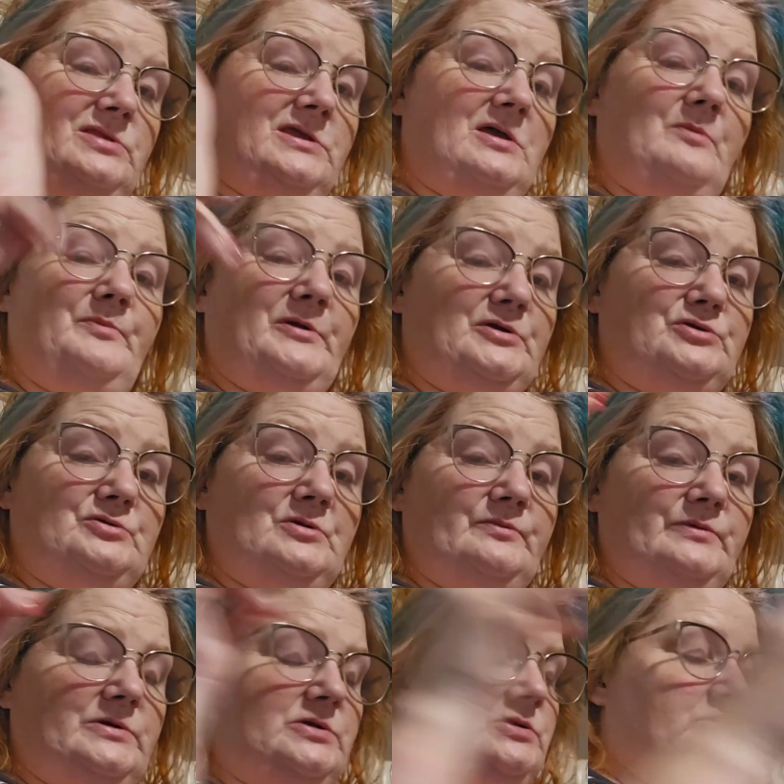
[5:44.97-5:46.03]
like a picture
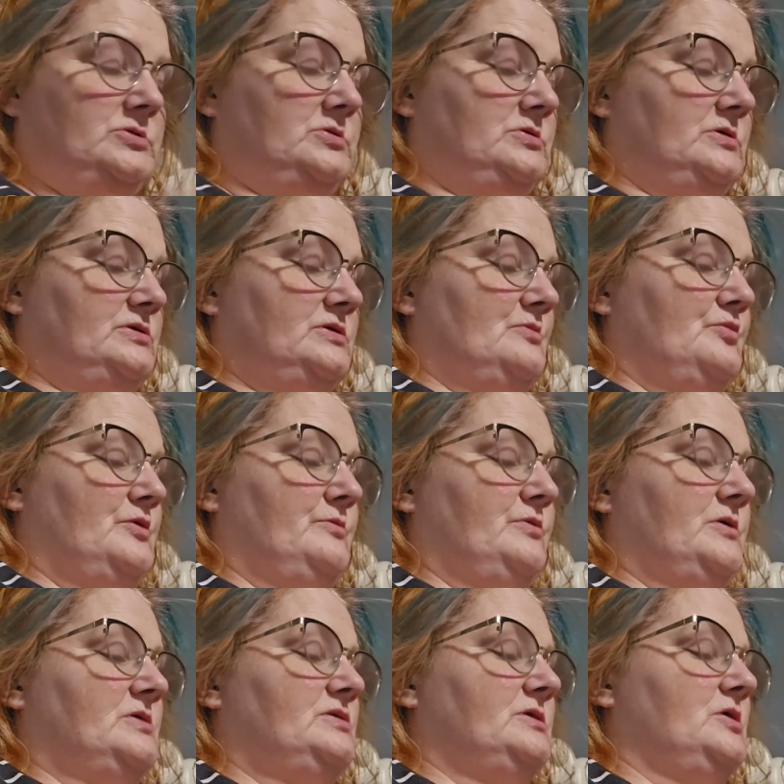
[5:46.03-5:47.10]
of it in here at some point
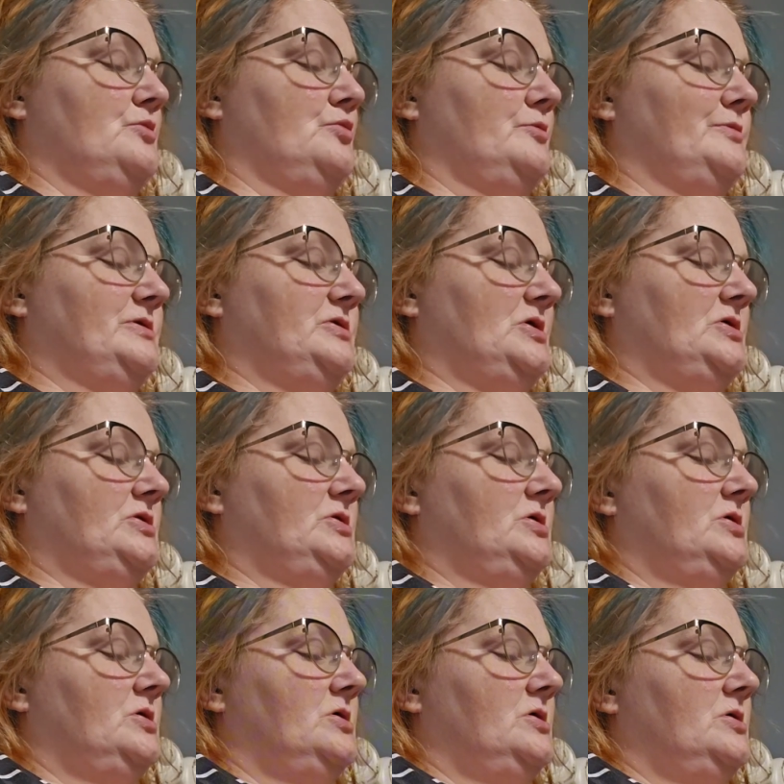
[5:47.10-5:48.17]
because it will be done
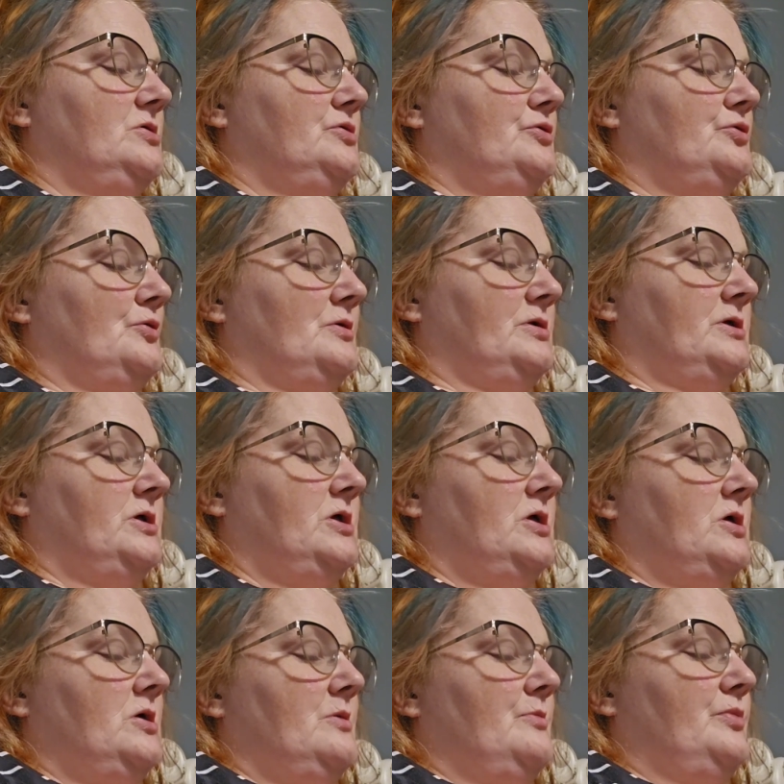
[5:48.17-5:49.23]
shortly.
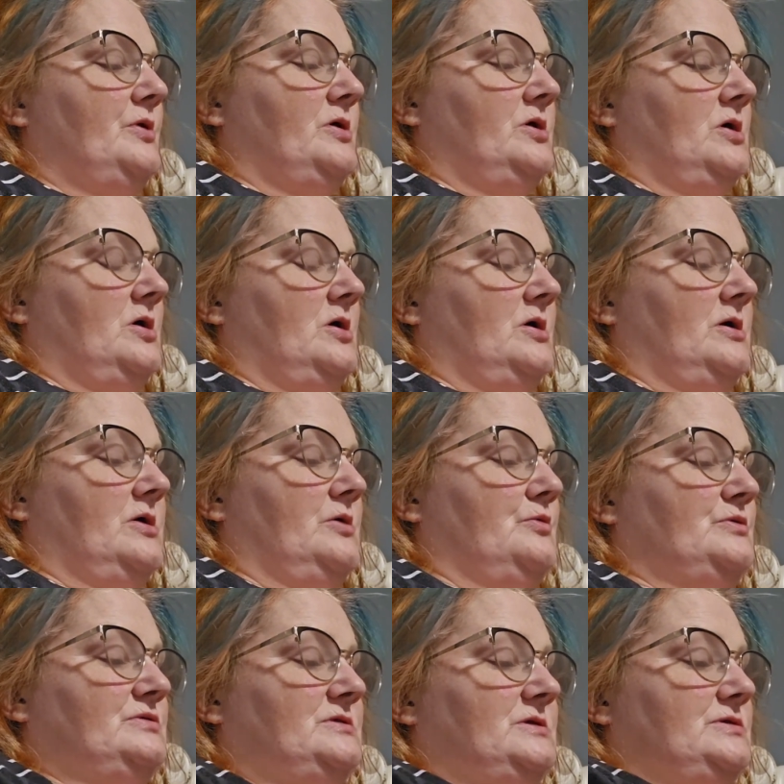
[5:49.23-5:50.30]
But it
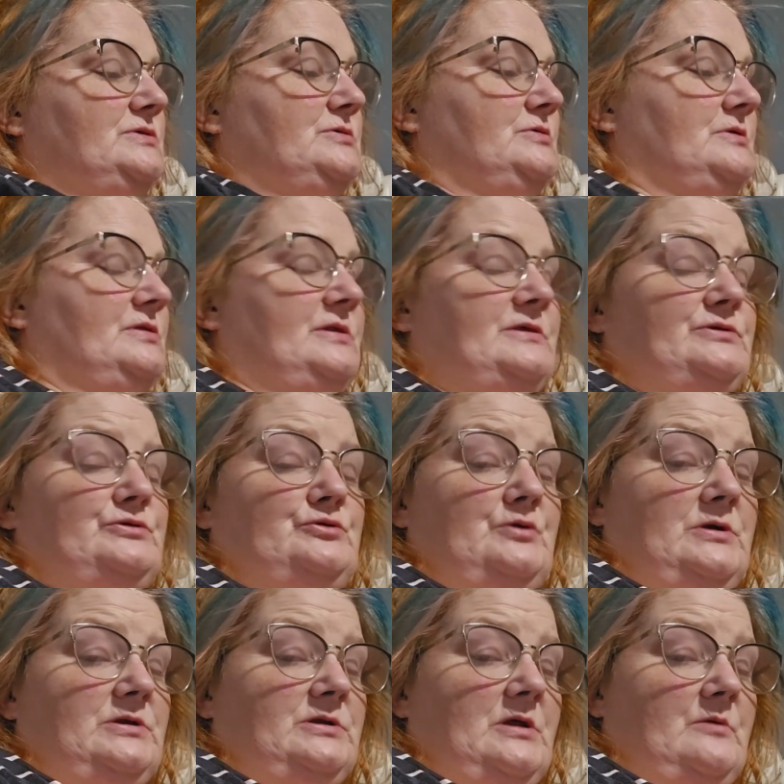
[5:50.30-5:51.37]
was easier and less
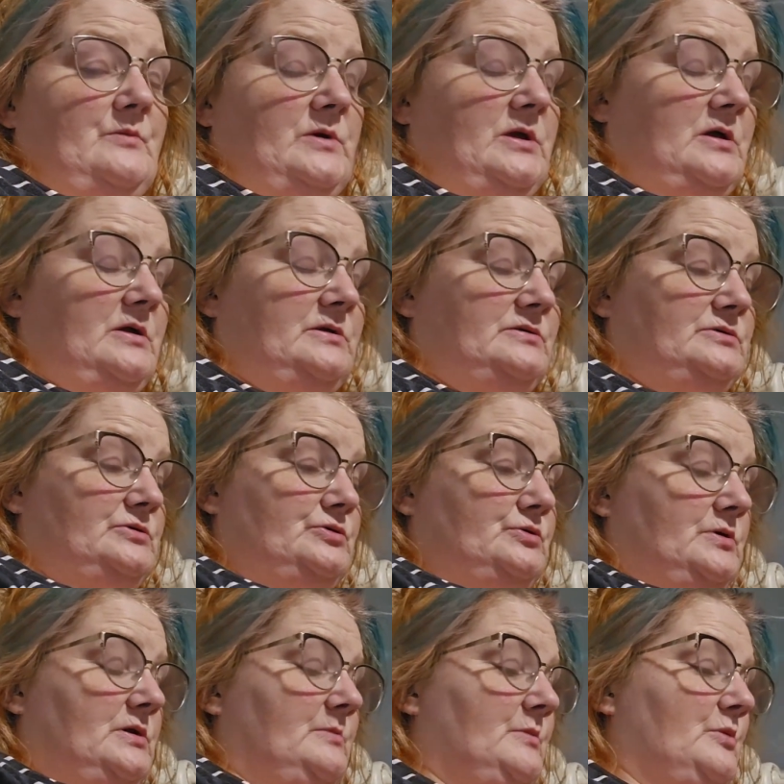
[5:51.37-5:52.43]
strain on my eyes and
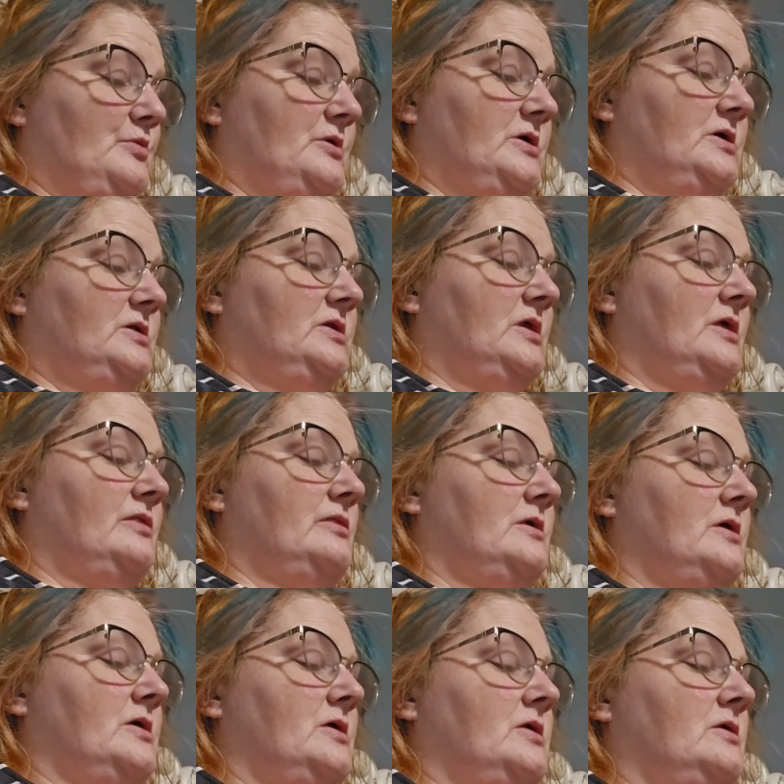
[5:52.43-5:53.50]
strain on my brain. And
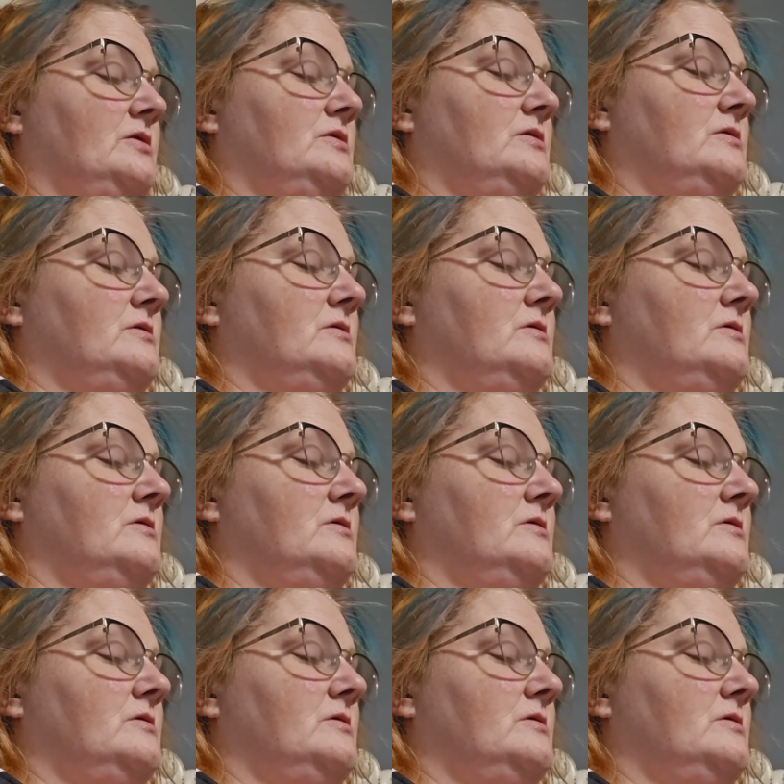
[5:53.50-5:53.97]
then